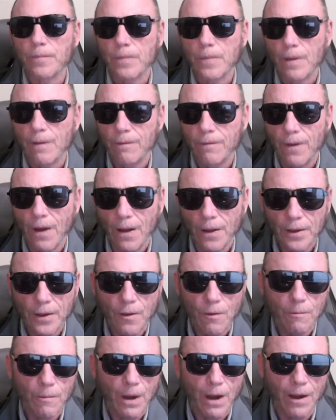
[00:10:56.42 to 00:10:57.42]

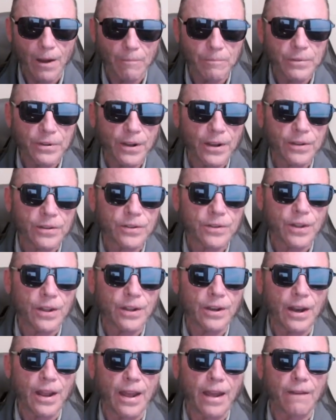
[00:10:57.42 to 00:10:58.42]
volume objects
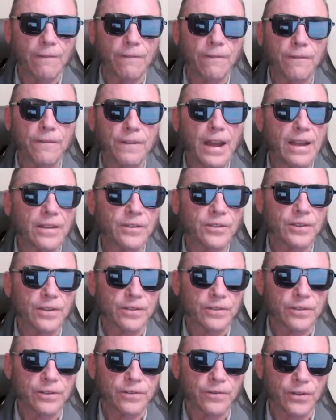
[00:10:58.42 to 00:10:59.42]
that have
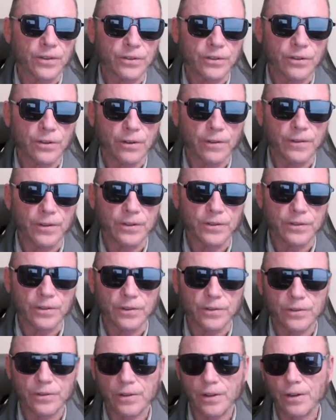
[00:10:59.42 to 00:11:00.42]
facets for
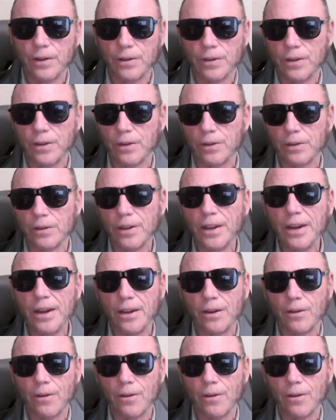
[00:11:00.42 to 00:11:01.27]
surfaces. They're linear